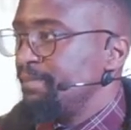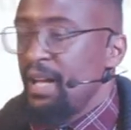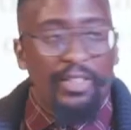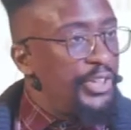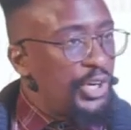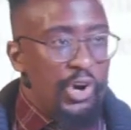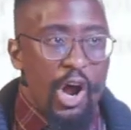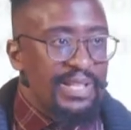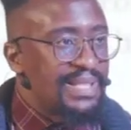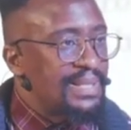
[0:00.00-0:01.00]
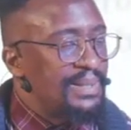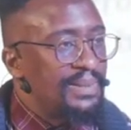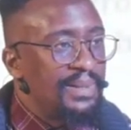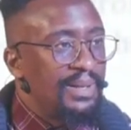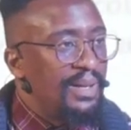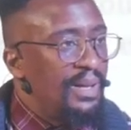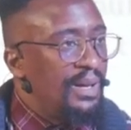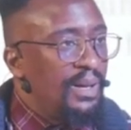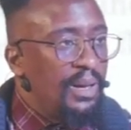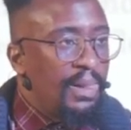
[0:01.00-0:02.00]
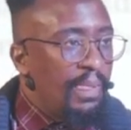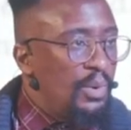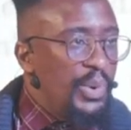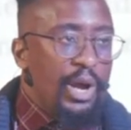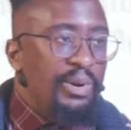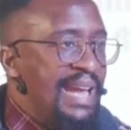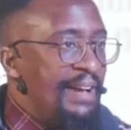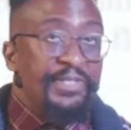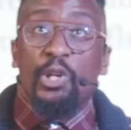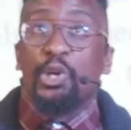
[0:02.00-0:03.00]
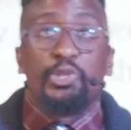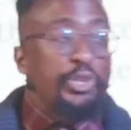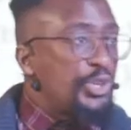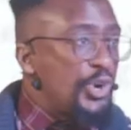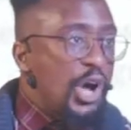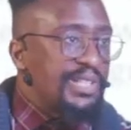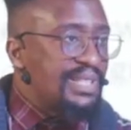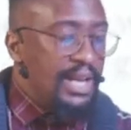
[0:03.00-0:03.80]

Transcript: The cross. We only have to look to the cross.